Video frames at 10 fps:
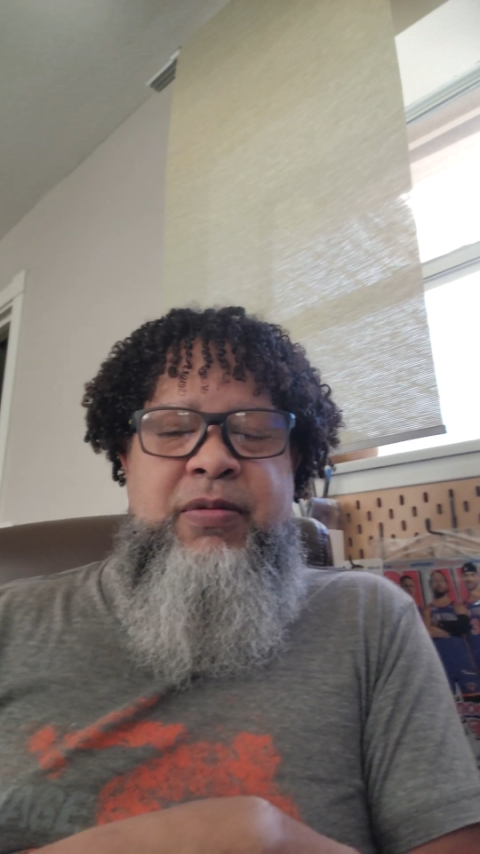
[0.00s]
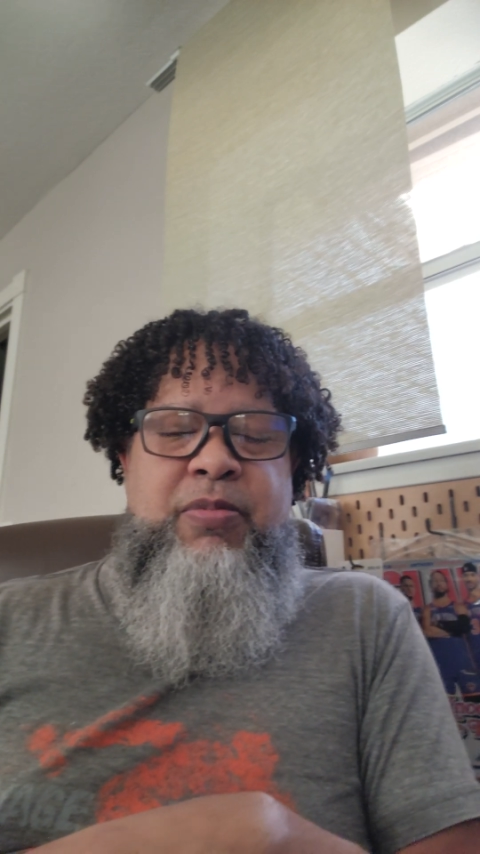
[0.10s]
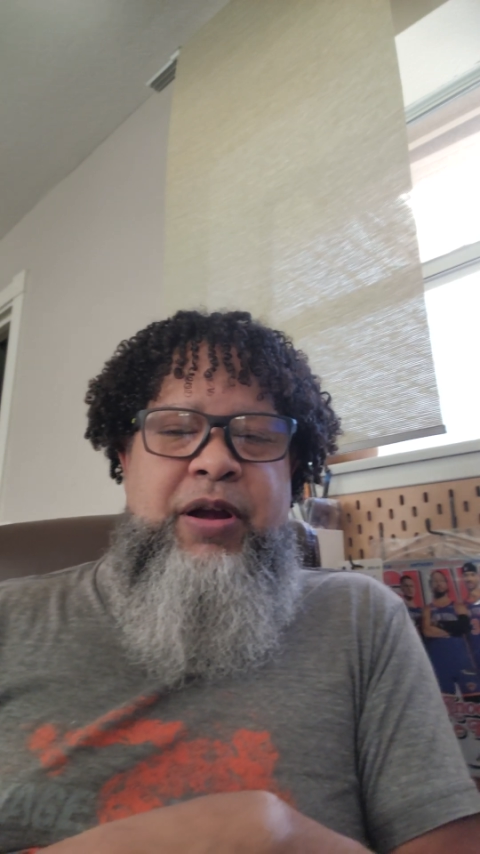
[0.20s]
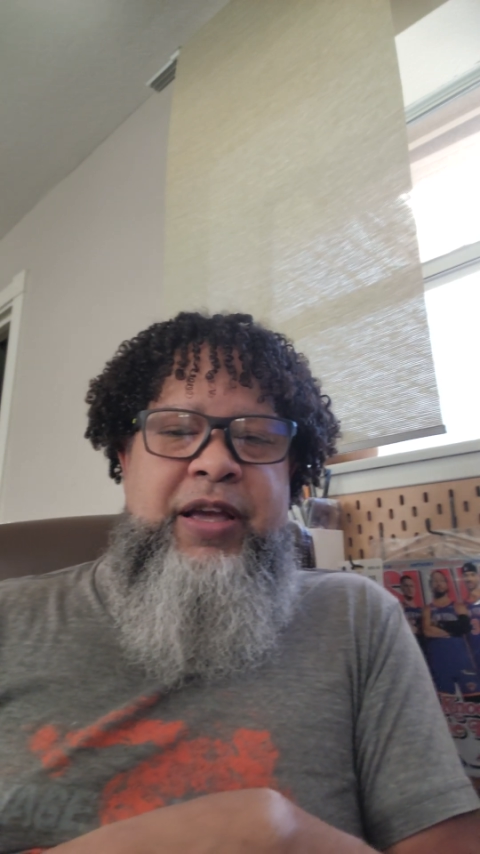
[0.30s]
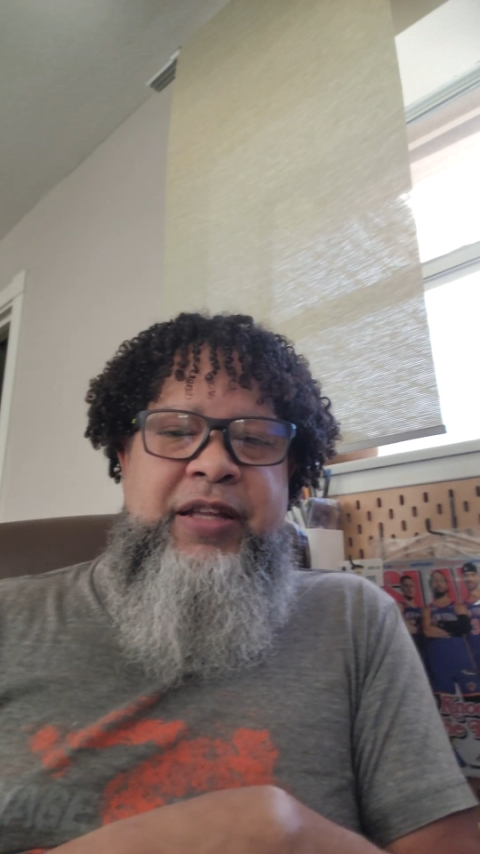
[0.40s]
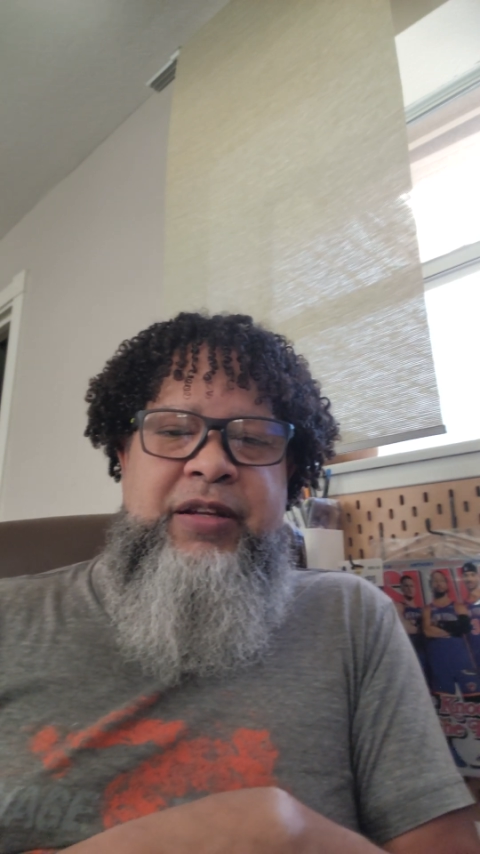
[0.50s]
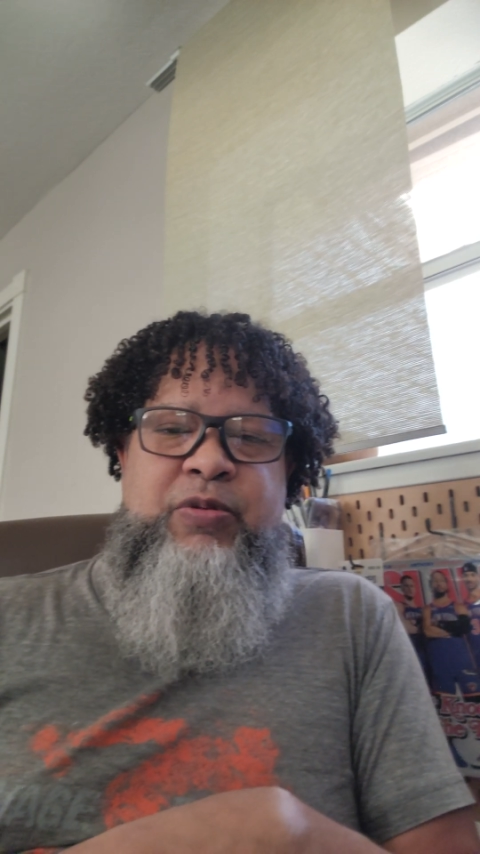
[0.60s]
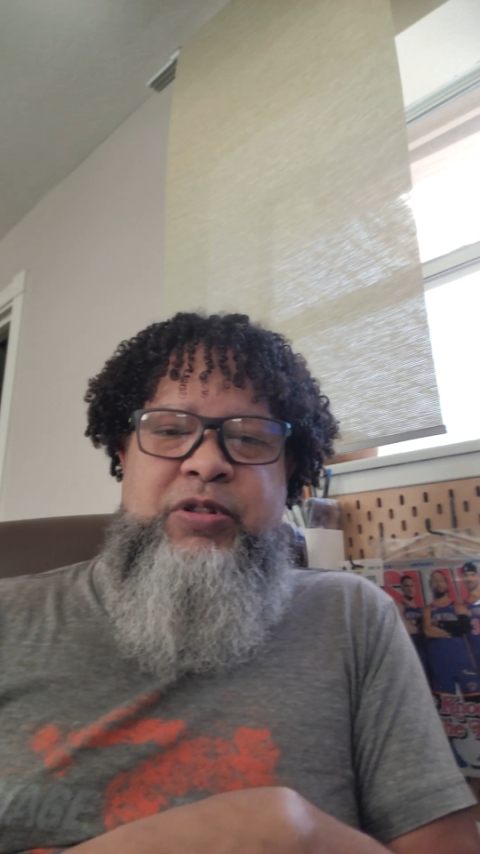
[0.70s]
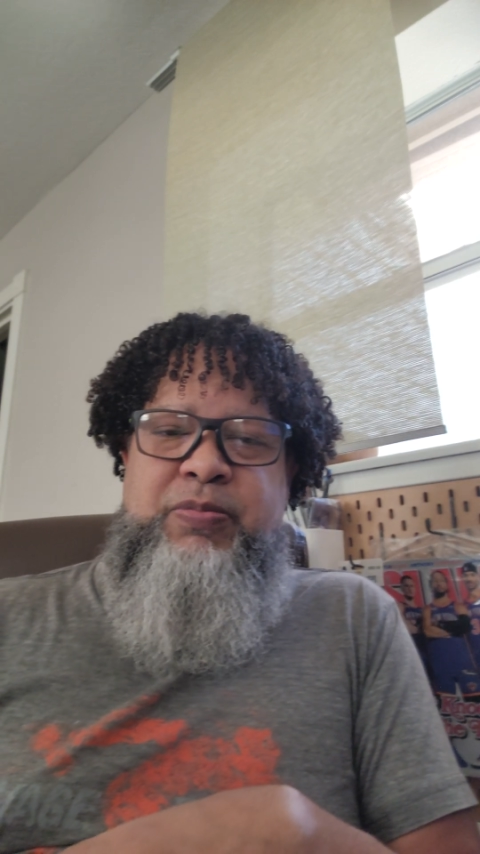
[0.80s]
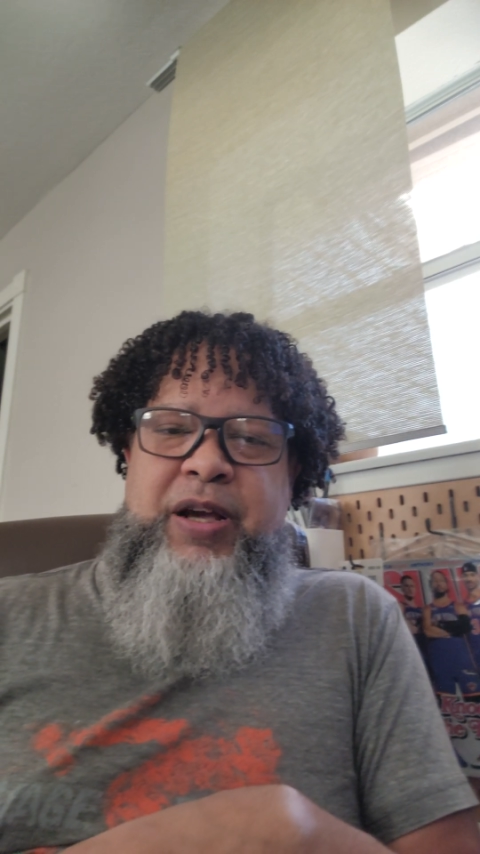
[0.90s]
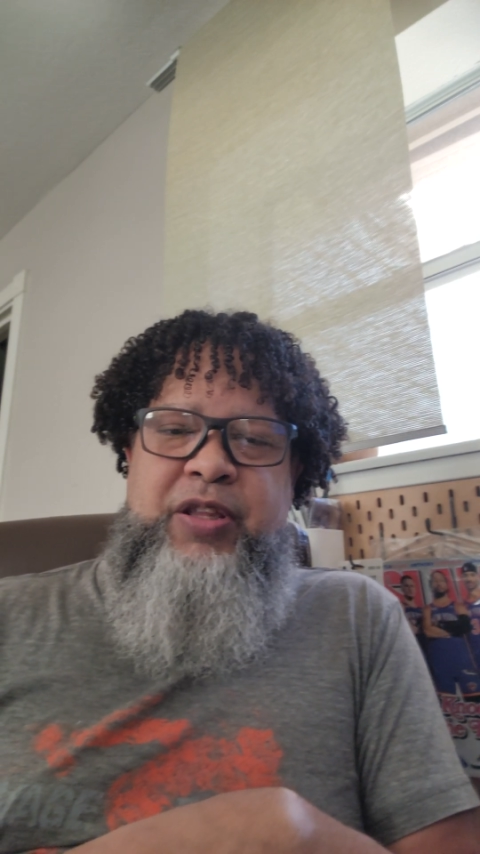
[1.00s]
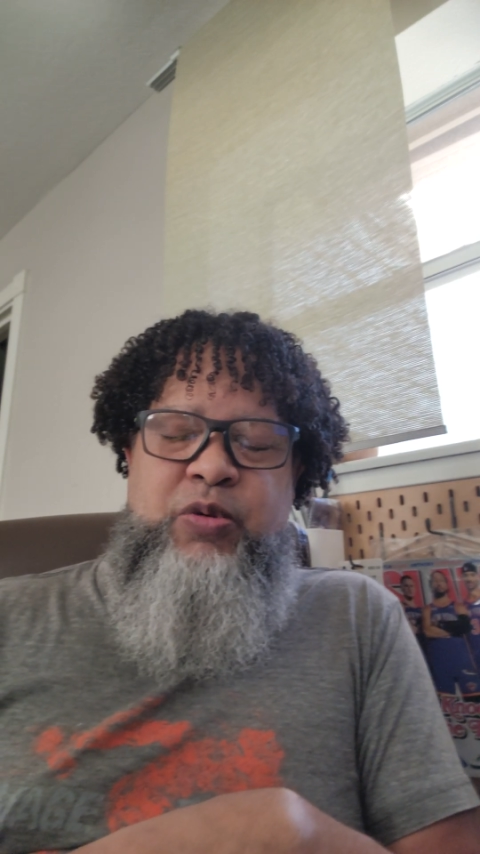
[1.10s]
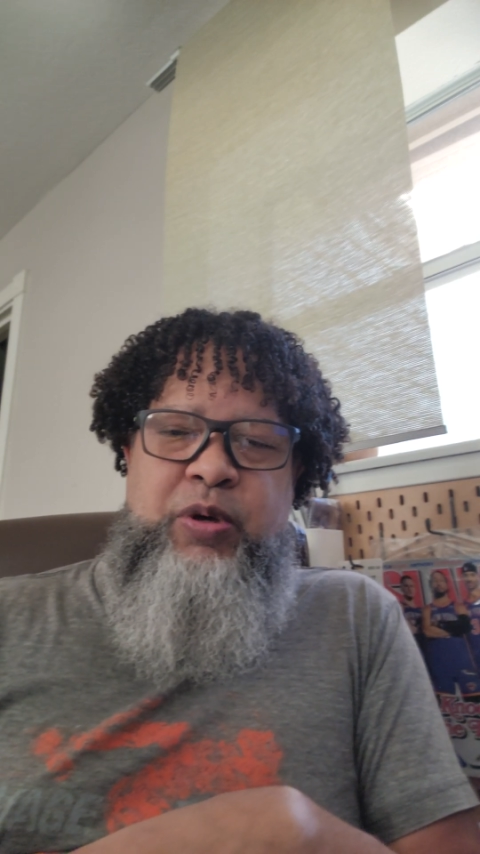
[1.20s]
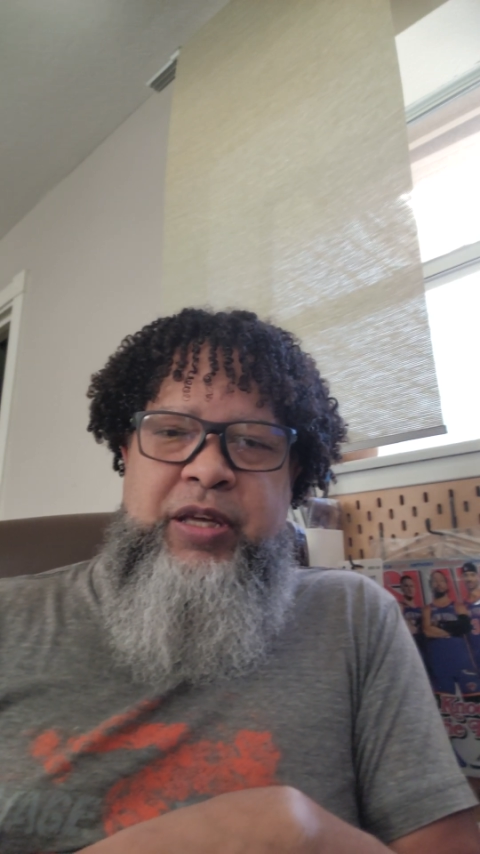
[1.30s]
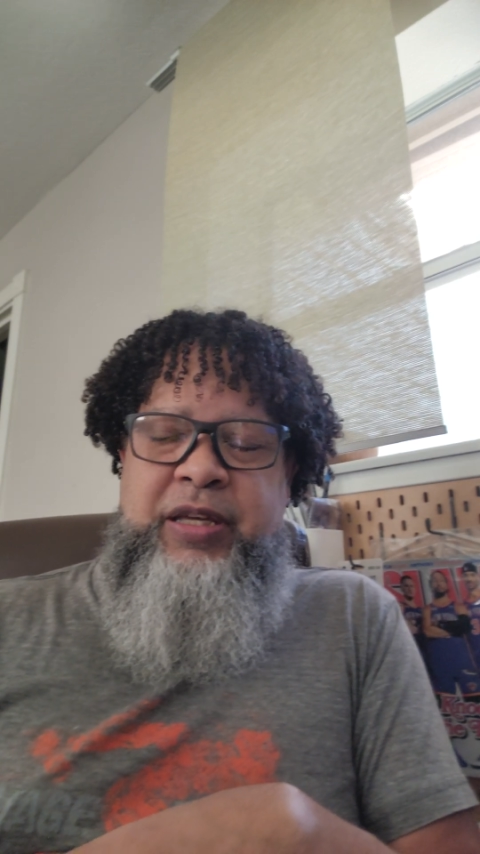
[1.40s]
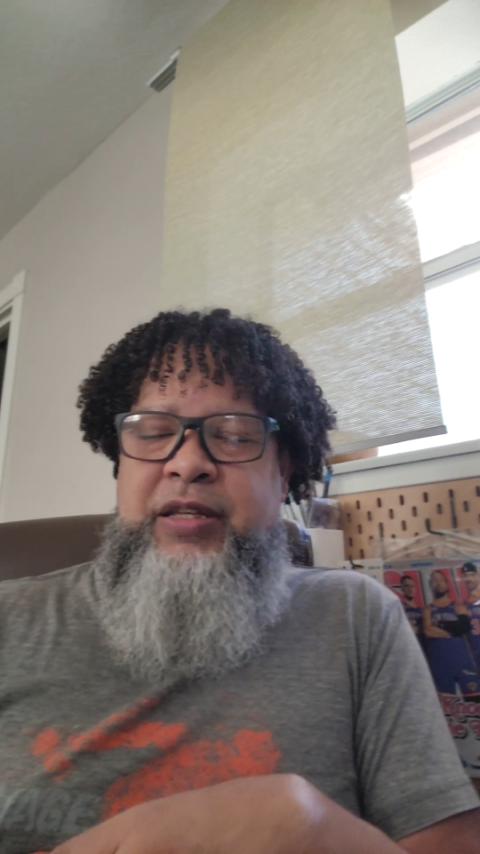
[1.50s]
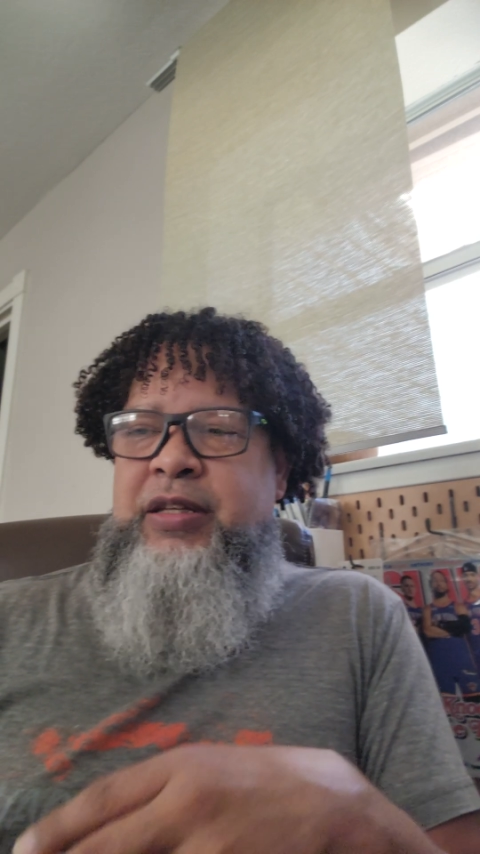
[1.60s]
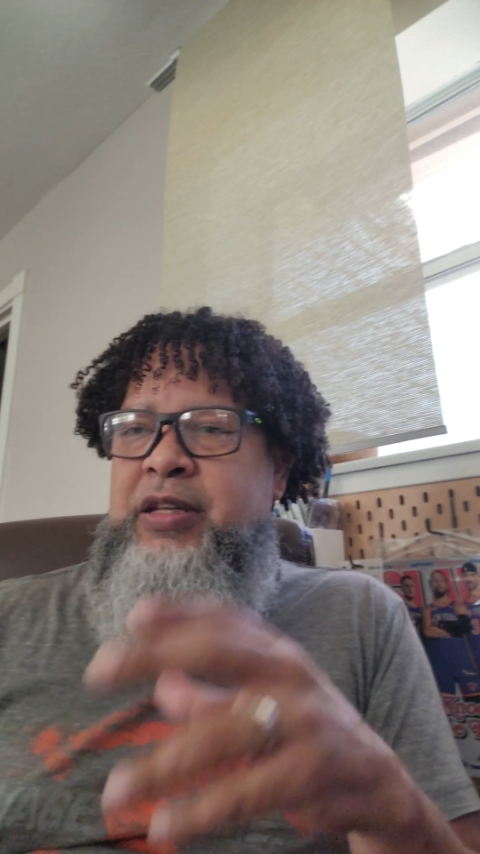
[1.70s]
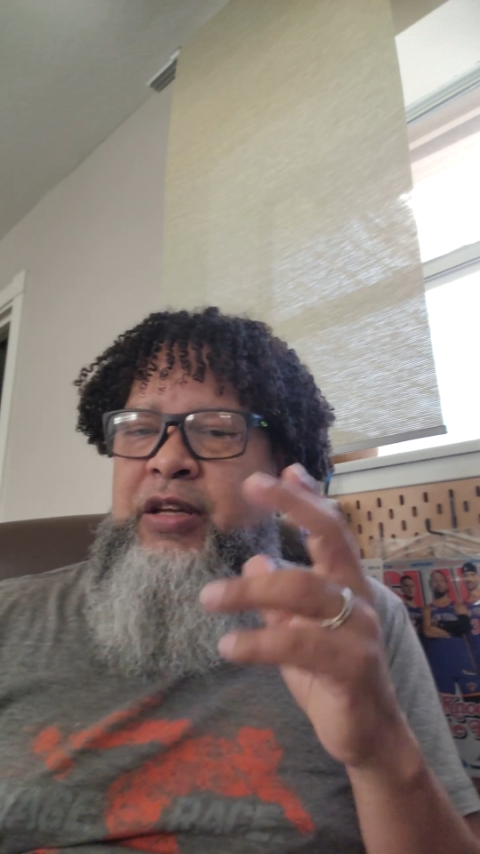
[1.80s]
Bryant, which, by the way,